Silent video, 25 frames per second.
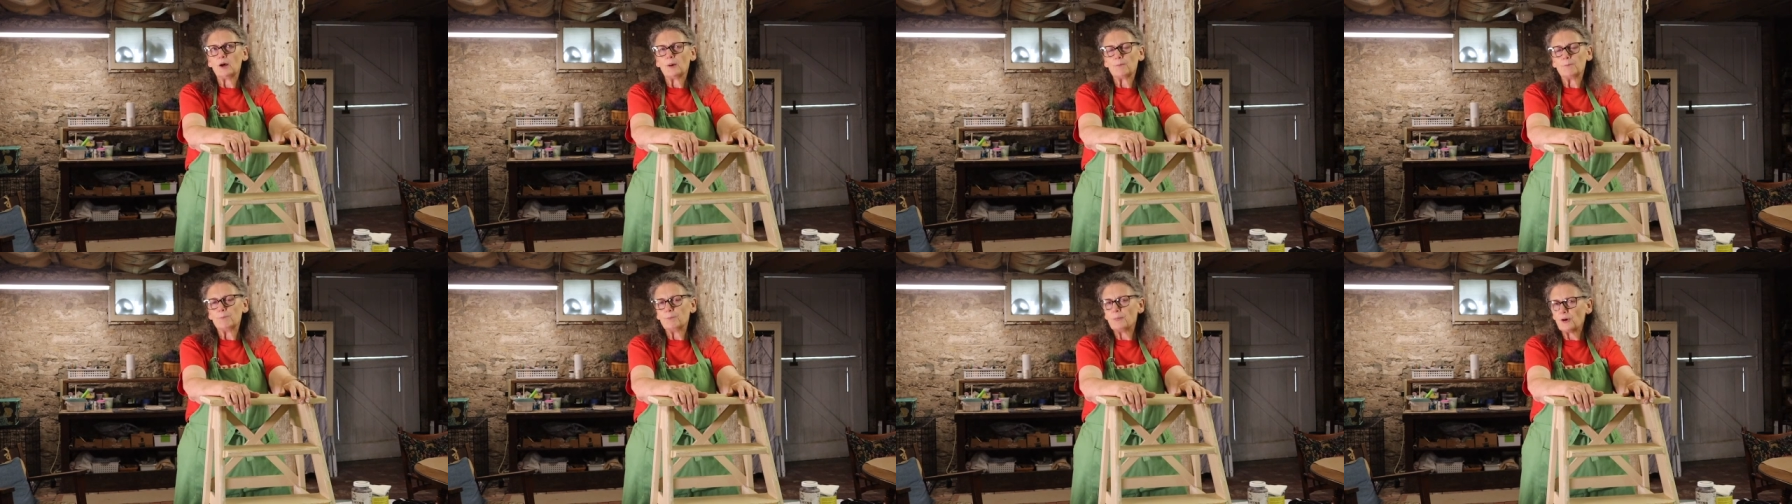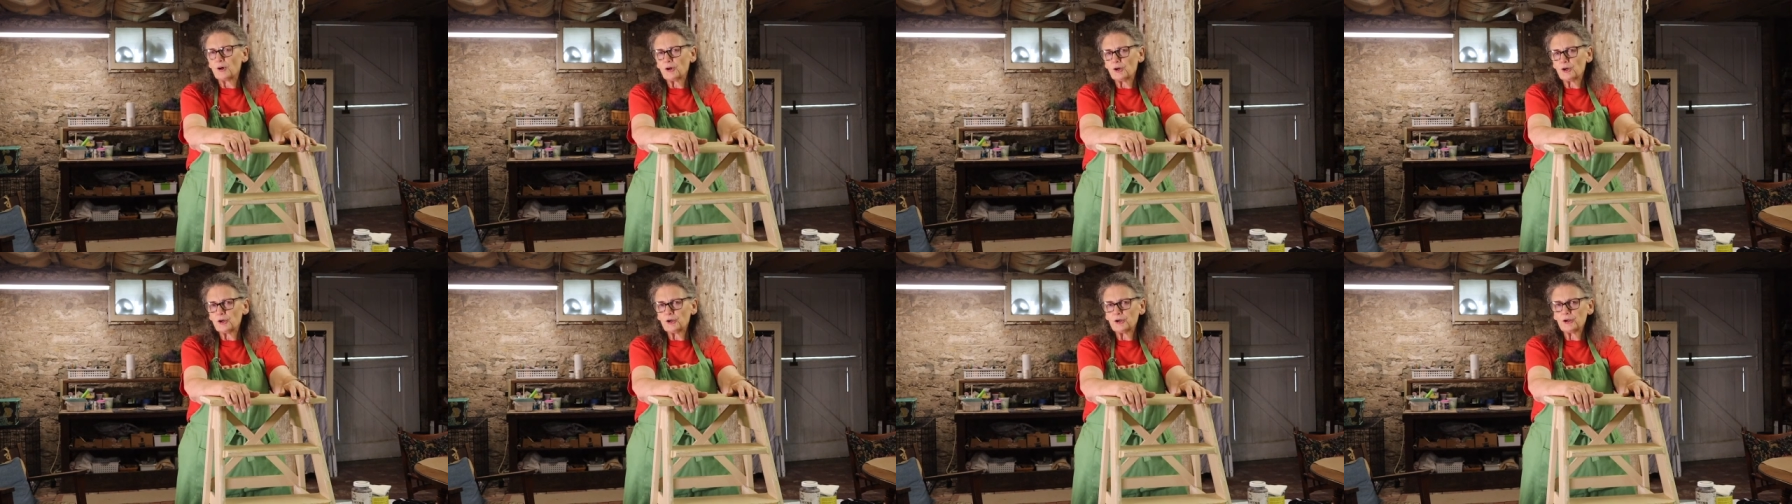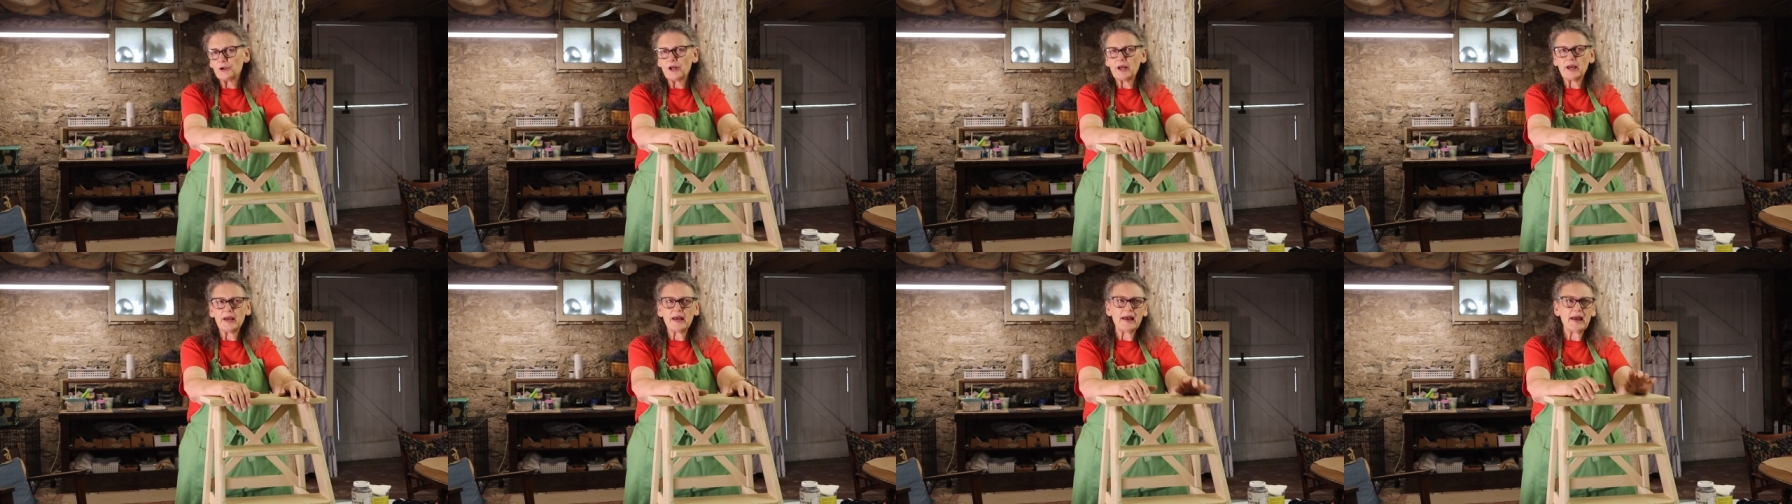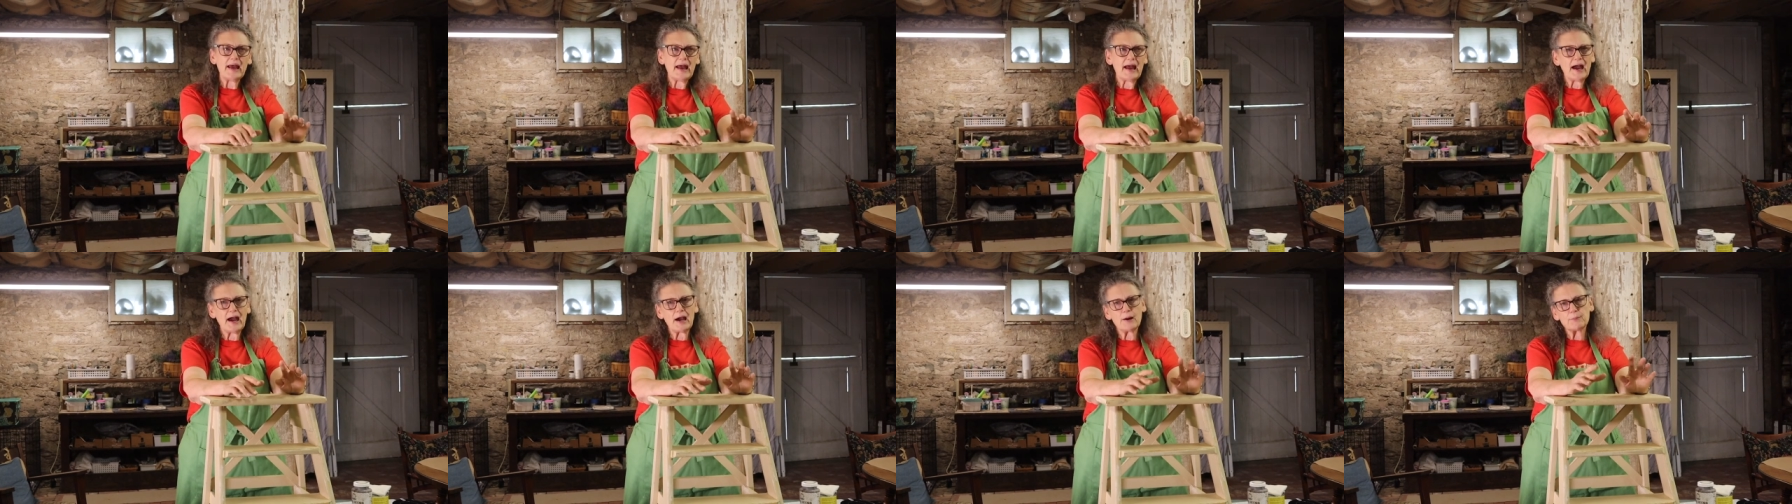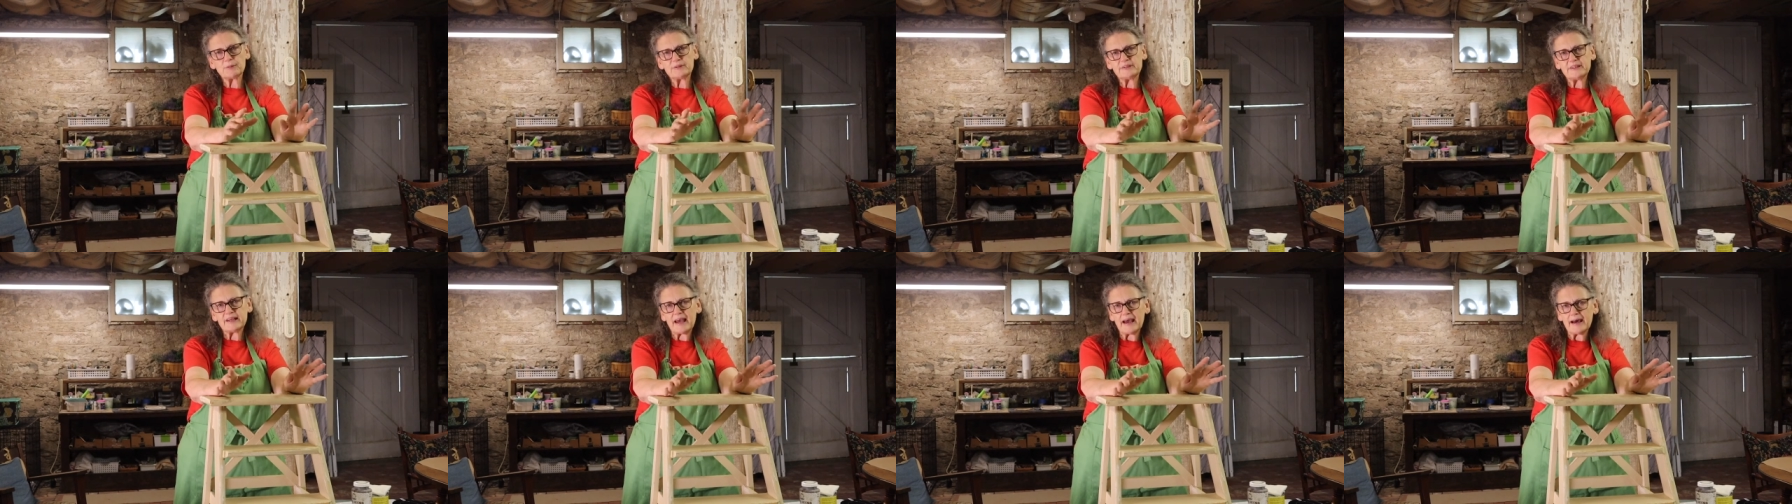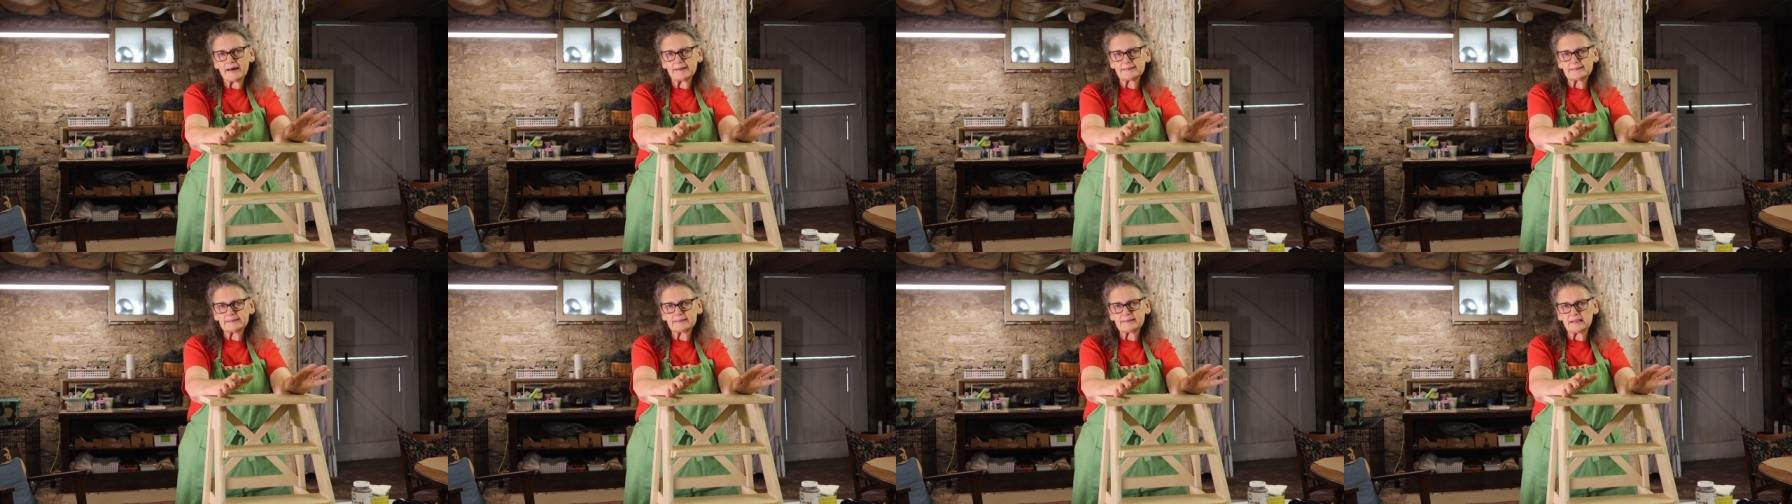bird
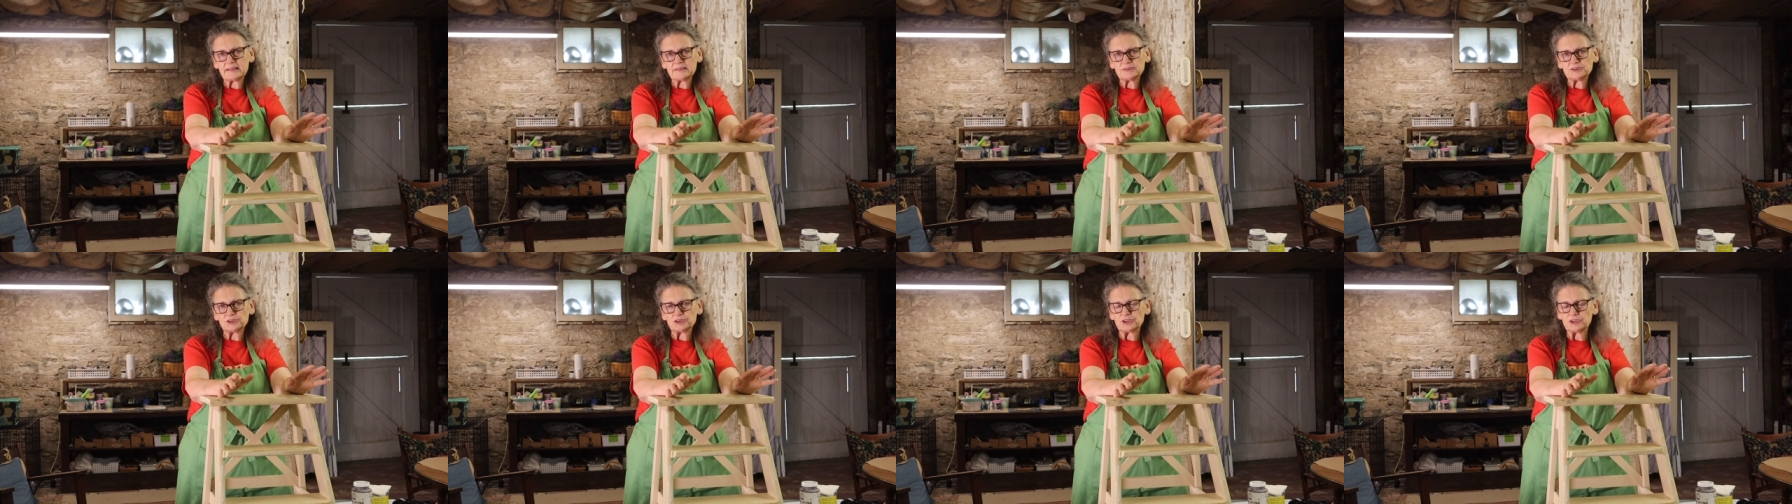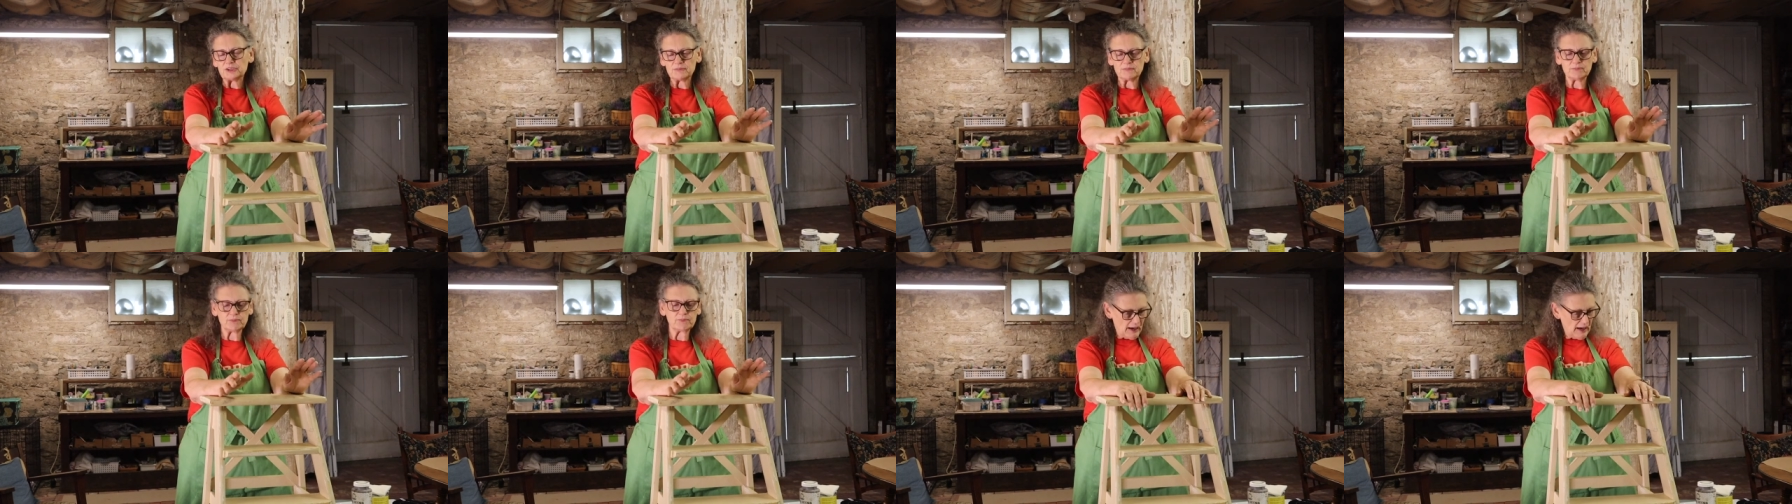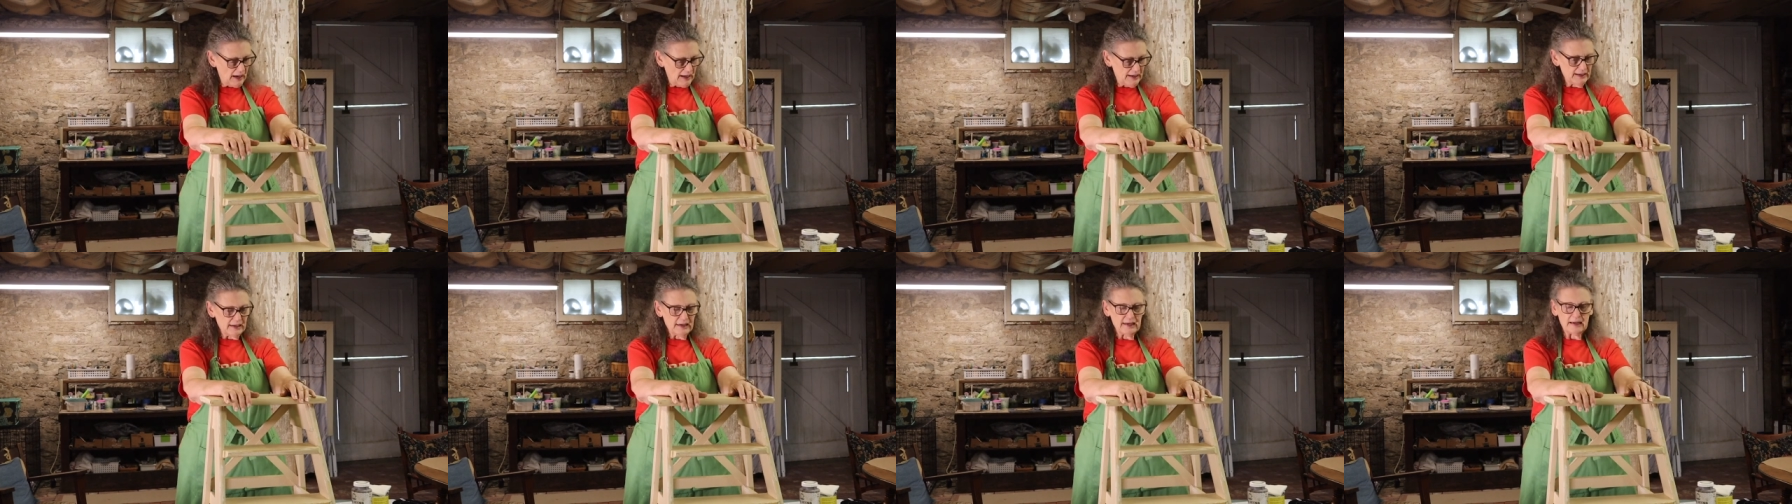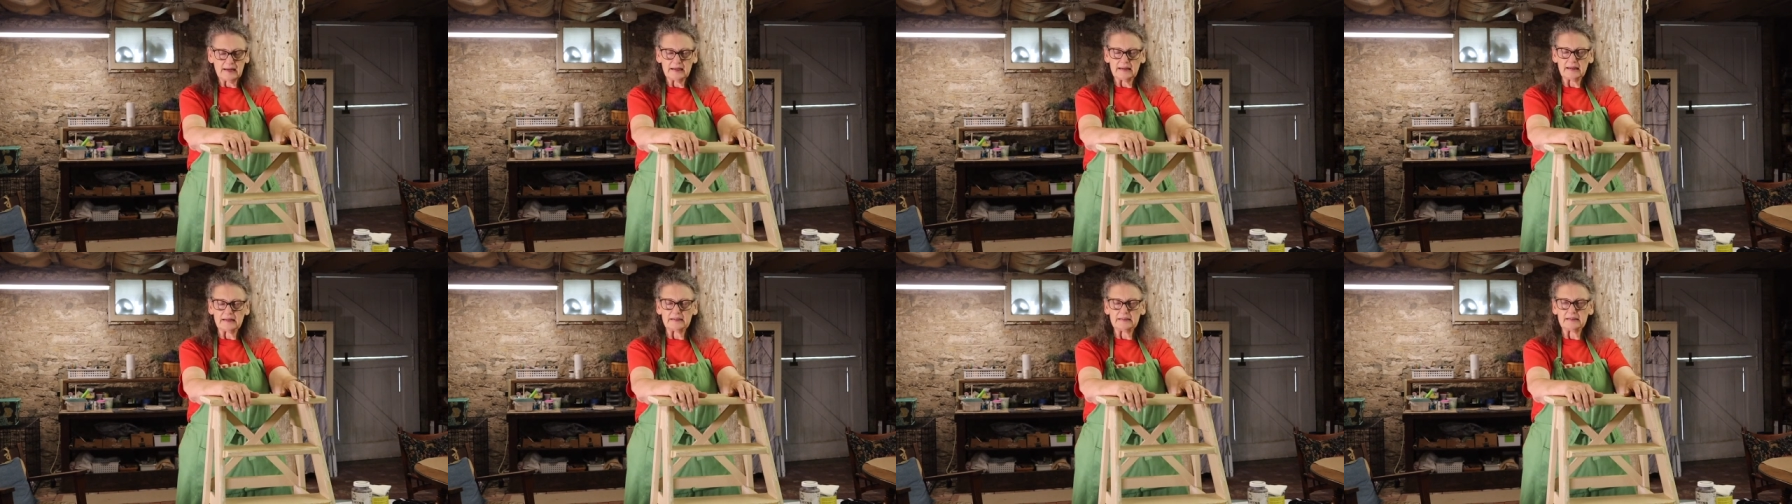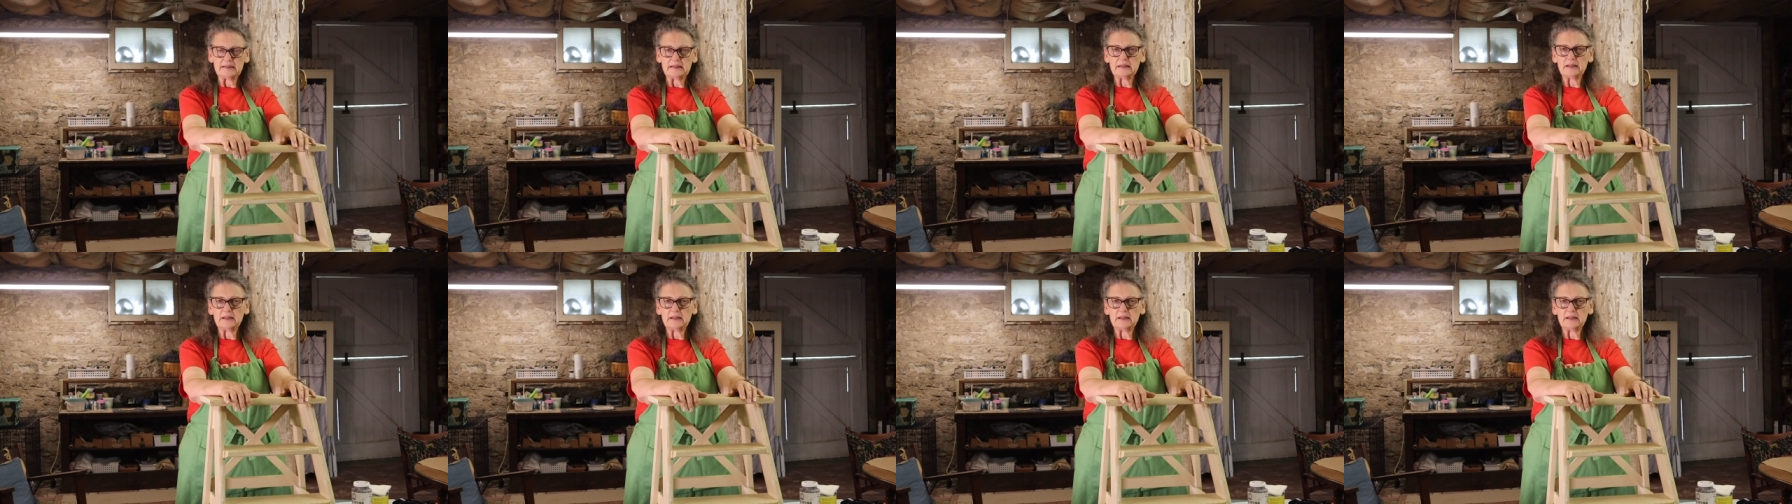habitat station. I had